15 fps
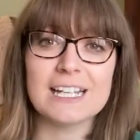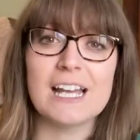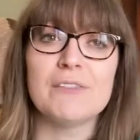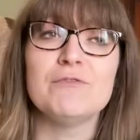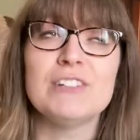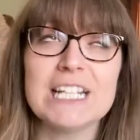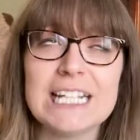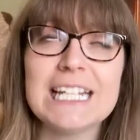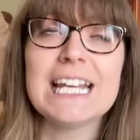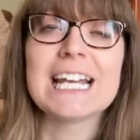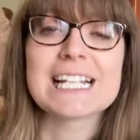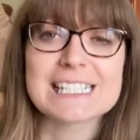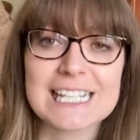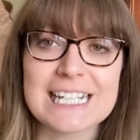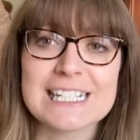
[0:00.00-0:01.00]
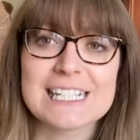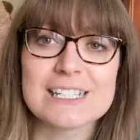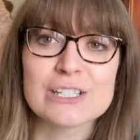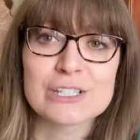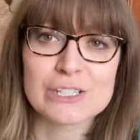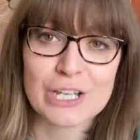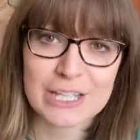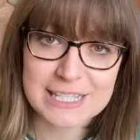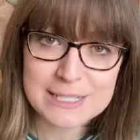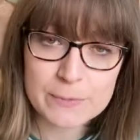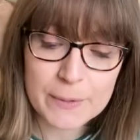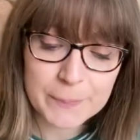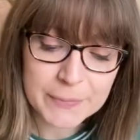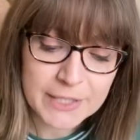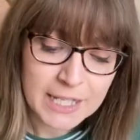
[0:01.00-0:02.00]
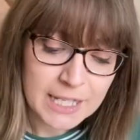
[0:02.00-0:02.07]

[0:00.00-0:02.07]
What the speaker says: Really excited to start this one.